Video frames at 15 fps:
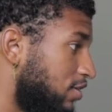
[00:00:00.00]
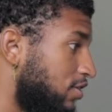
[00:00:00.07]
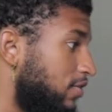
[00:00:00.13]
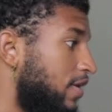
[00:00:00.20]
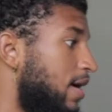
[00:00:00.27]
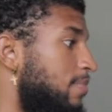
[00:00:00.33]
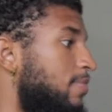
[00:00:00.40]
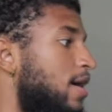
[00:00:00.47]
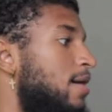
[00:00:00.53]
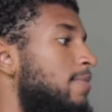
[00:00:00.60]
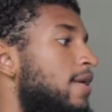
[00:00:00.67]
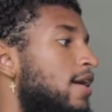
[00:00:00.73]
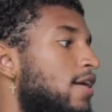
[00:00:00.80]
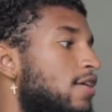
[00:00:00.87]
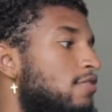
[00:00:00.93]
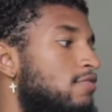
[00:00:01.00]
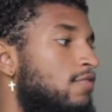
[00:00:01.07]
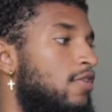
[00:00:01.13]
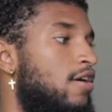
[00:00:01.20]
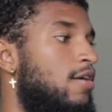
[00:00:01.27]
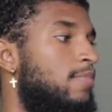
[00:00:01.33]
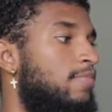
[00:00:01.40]
So that brought my
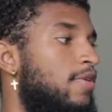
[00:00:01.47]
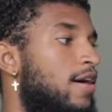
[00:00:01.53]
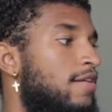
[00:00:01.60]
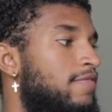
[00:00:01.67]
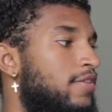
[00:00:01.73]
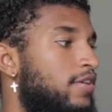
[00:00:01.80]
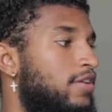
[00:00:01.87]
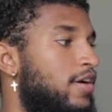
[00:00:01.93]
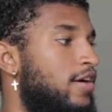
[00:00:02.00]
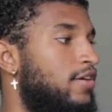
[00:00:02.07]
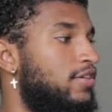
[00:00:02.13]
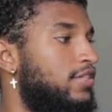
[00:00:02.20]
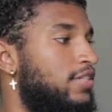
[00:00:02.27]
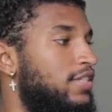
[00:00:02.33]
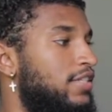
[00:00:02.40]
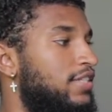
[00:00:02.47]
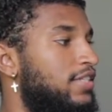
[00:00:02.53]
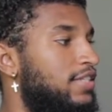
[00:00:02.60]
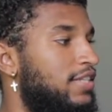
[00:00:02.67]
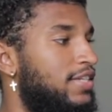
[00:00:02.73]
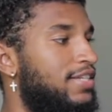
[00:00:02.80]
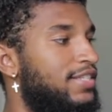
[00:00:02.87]
overall profit loss to
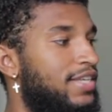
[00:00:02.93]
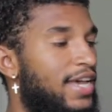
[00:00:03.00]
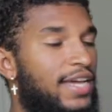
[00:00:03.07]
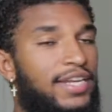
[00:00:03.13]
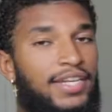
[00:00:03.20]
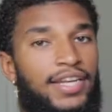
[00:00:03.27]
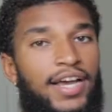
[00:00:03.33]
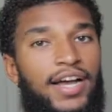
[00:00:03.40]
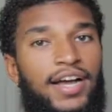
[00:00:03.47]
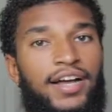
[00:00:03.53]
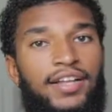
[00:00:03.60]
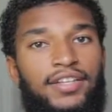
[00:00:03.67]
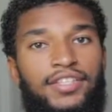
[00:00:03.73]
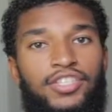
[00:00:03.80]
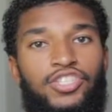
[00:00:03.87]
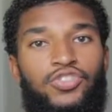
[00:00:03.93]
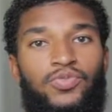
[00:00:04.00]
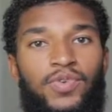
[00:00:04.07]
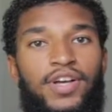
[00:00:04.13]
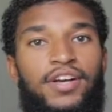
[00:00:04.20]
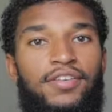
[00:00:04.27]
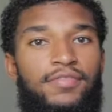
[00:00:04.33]

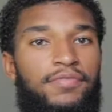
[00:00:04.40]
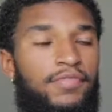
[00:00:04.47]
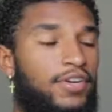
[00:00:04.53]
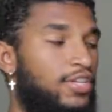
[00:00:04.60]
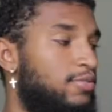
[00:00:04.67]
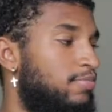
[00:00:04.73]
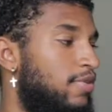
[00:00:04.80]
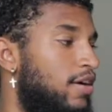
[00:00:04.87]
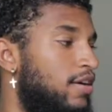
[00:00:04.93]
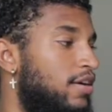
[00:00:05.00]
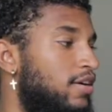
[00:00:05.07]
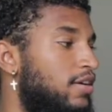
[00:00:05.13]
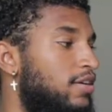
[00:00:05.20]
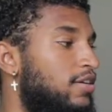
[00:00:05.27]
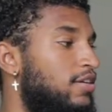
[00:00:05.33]
$689.12 for this product.